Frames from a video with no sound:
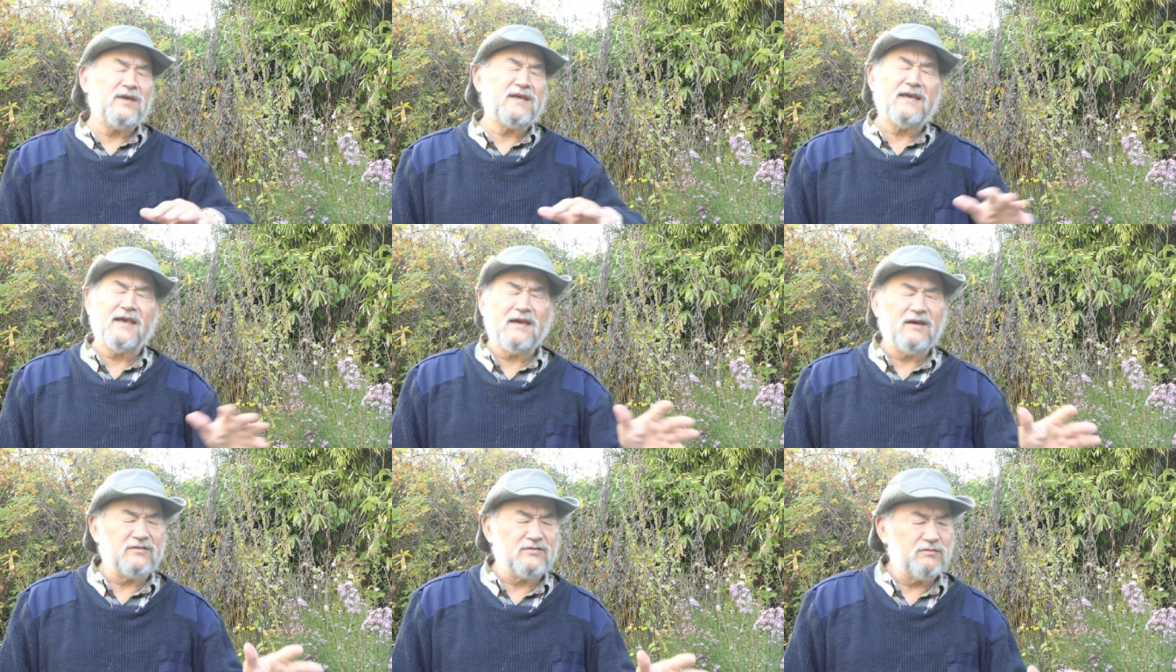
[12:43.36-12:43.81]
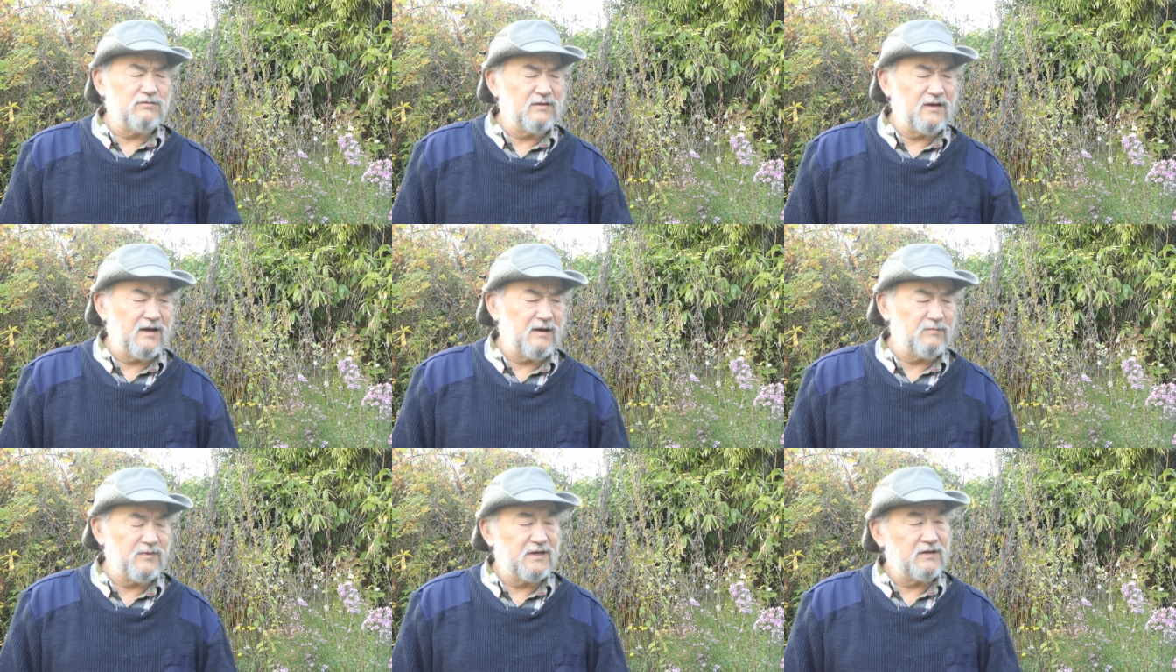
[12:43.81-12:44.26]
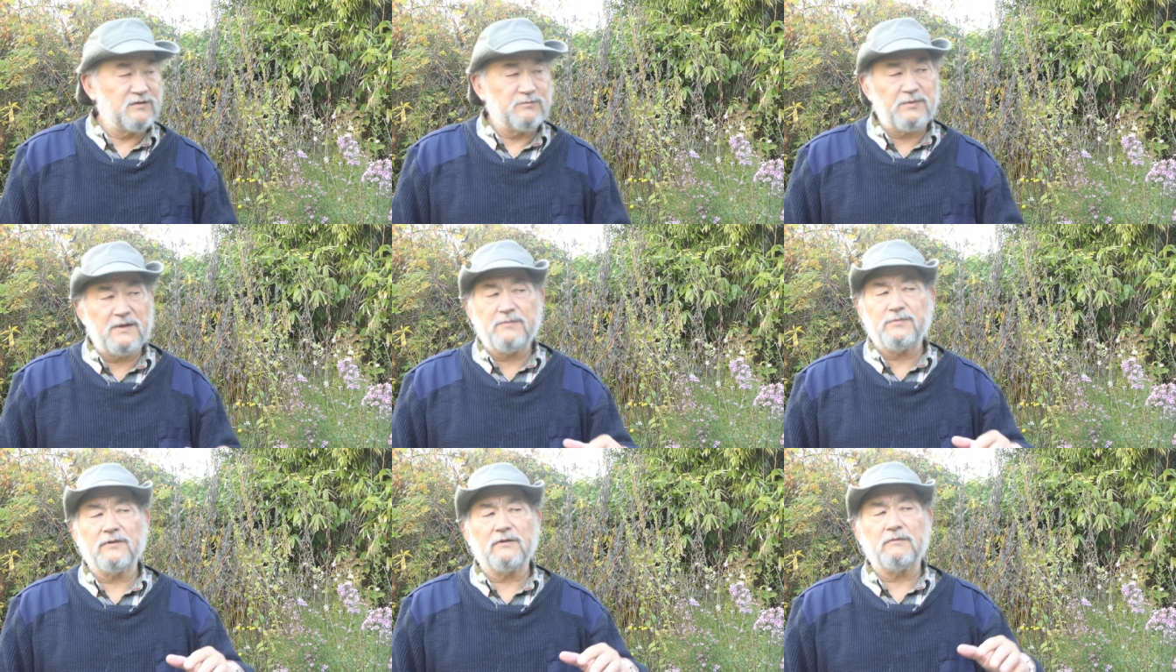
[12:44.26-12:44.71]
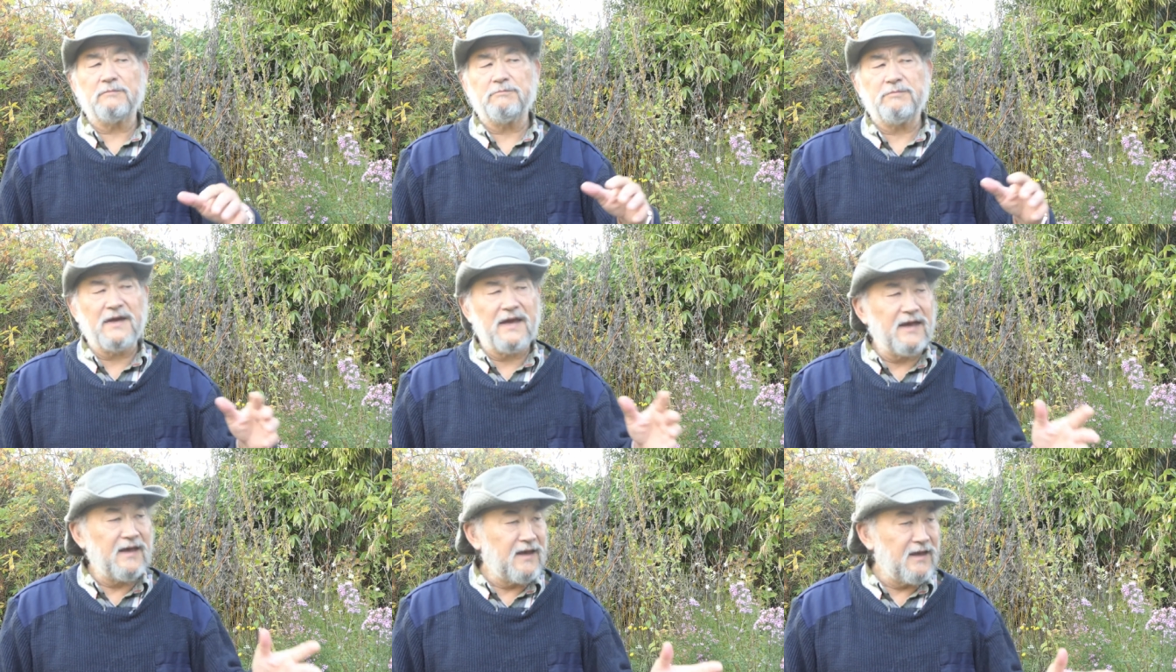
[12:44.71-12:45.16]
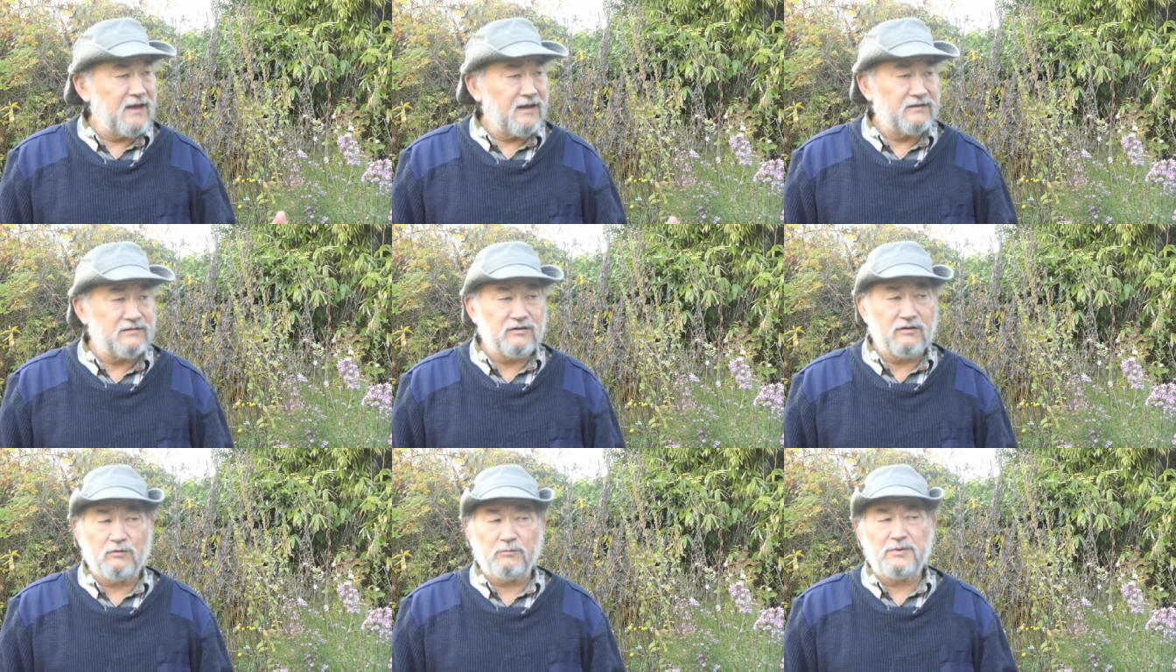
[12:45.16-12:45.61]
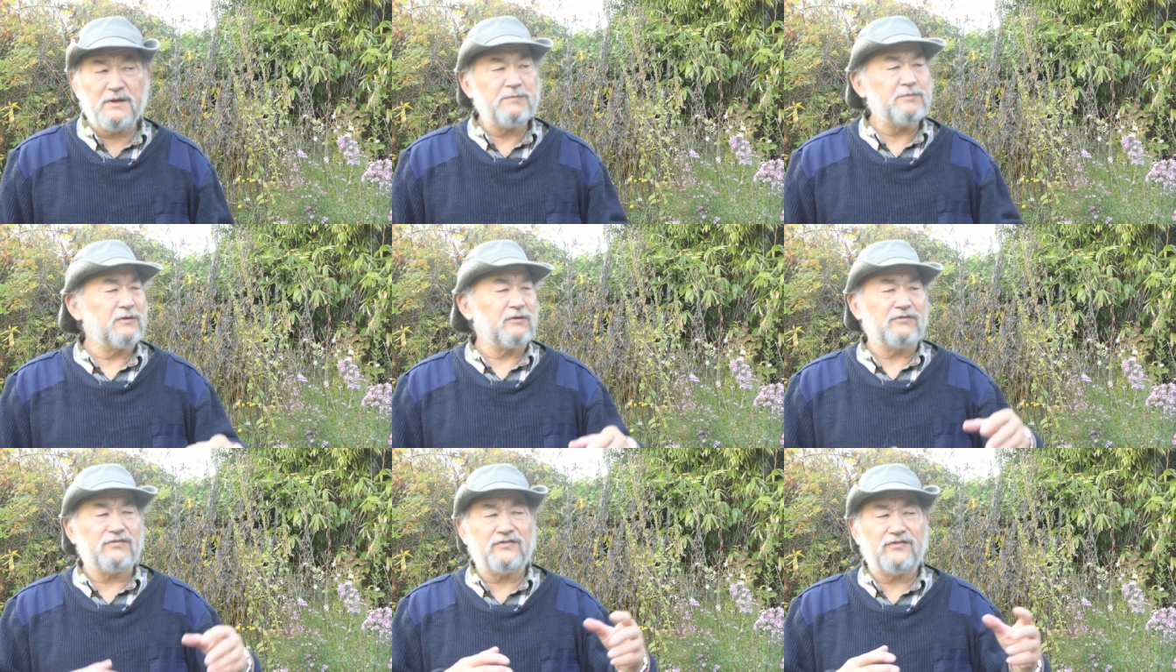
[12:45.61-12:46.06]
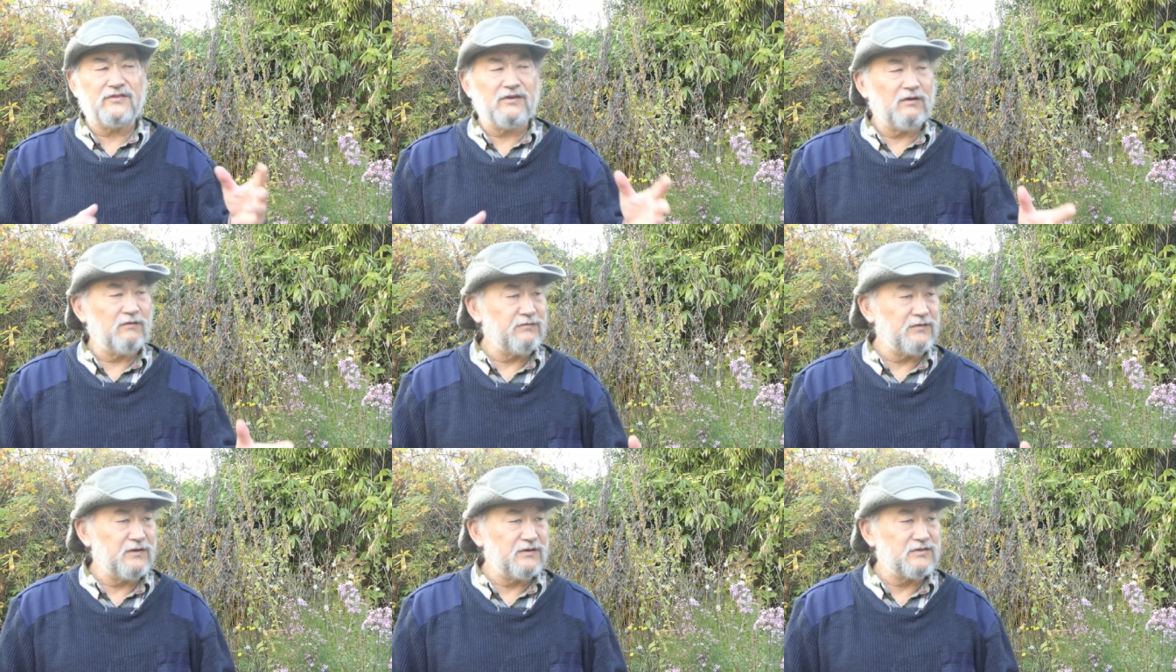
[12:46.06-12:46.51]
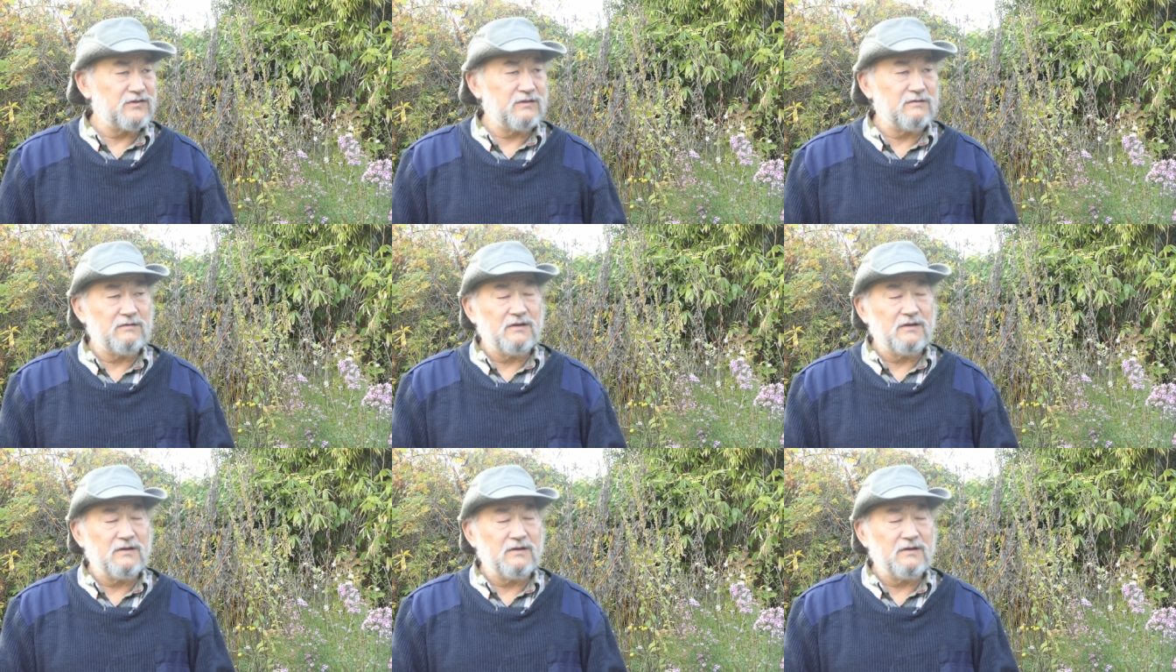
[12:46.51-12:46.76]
we can't do that because people are bad, you know, people are selfish.